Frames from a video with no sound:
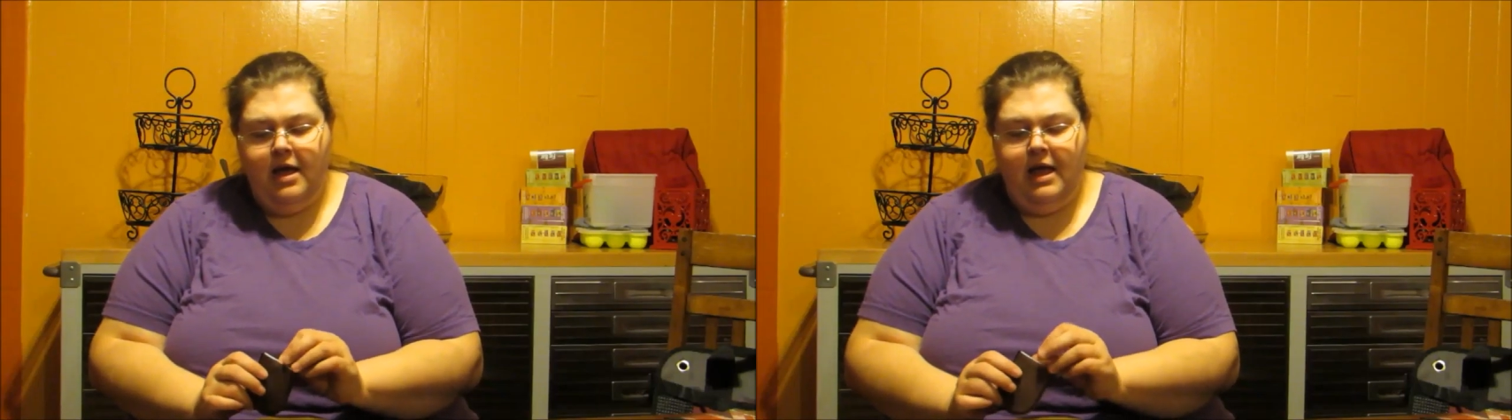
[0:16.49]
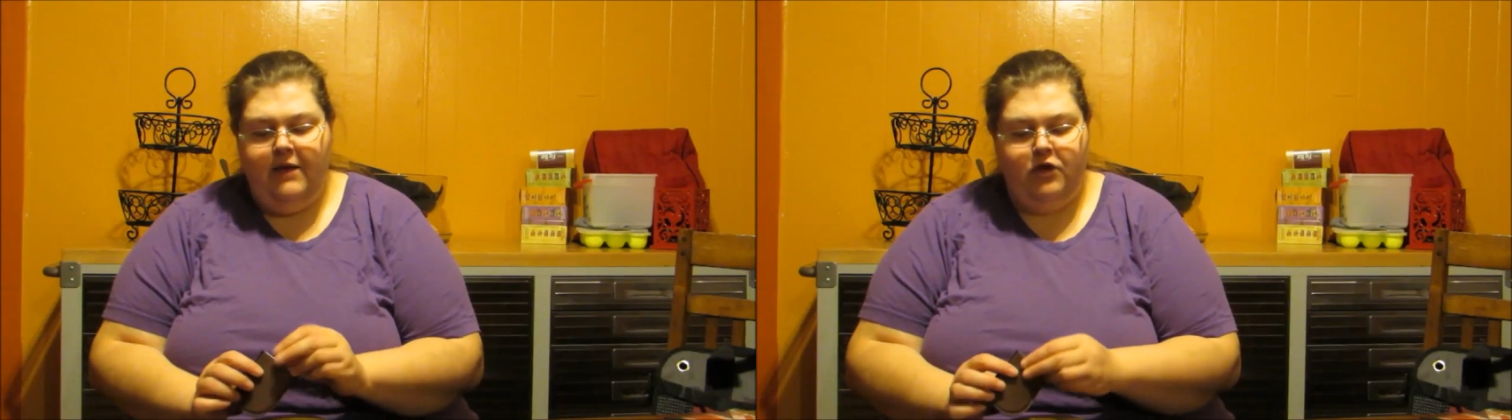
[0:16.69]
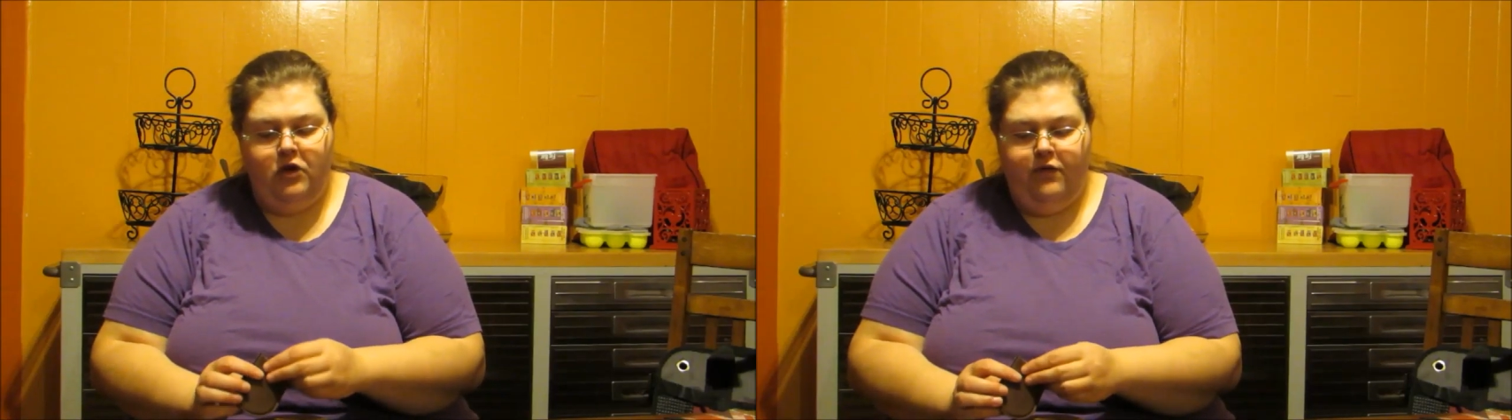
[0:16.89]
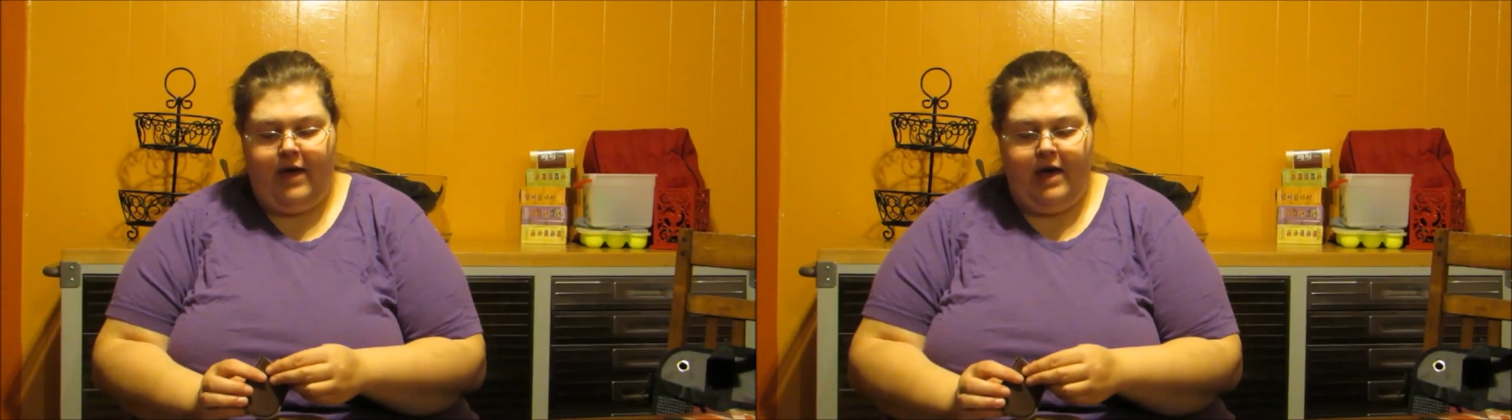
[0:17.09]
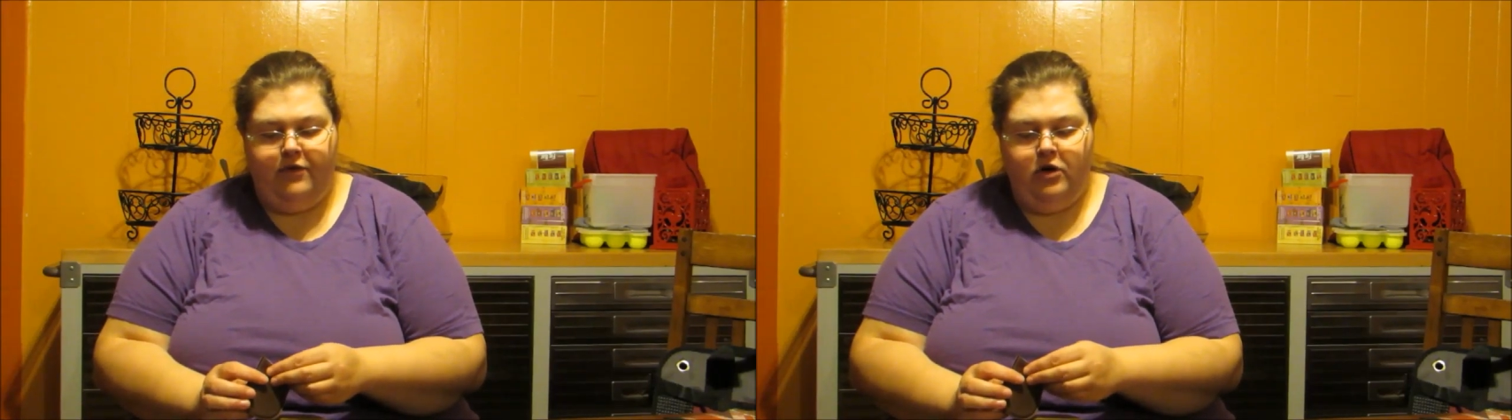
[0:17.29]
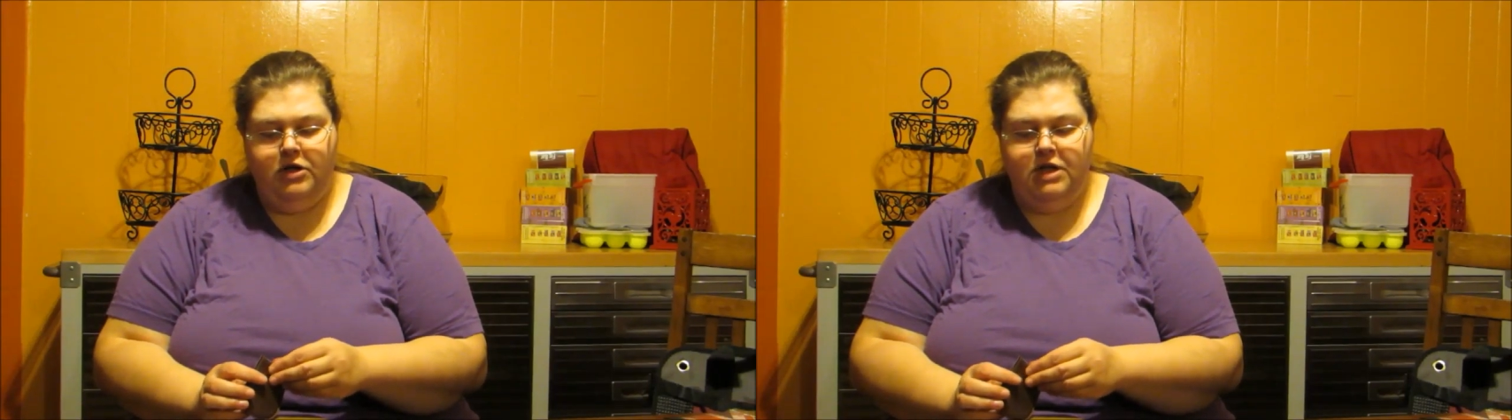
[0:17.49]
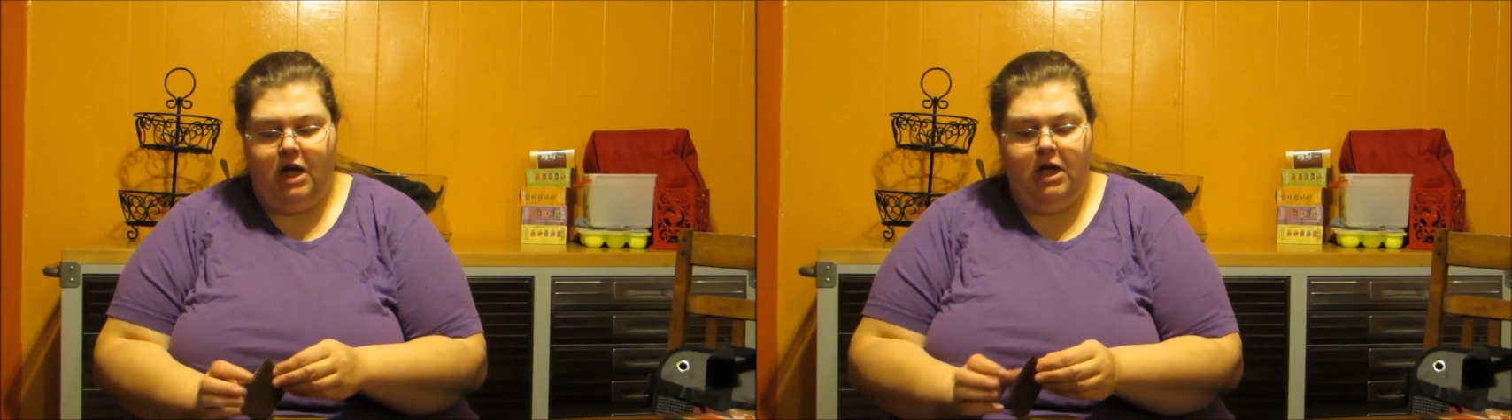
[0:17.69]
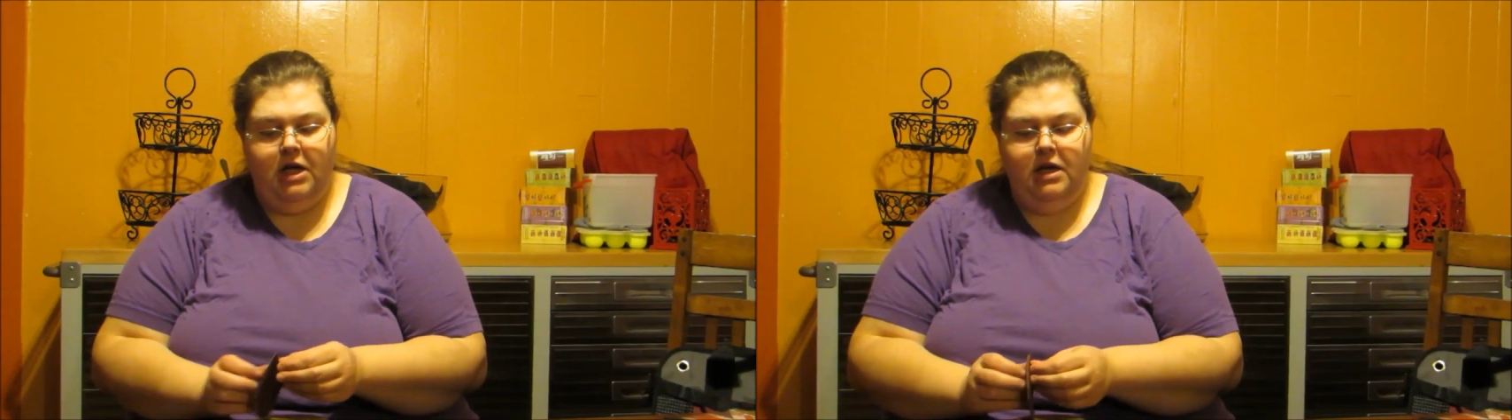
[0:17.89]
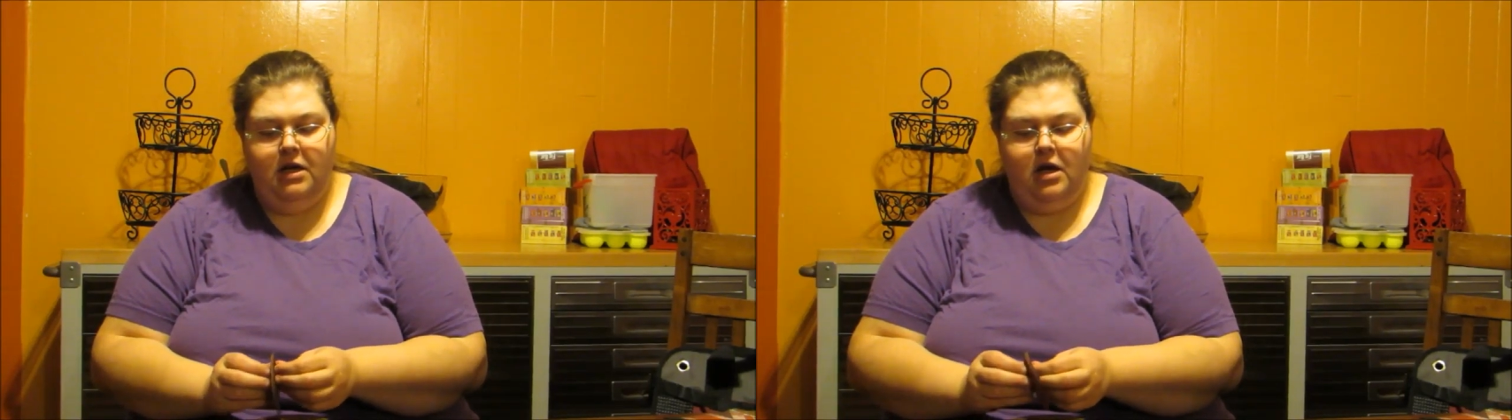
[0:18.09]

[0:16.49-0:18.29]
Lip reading: If you've ever done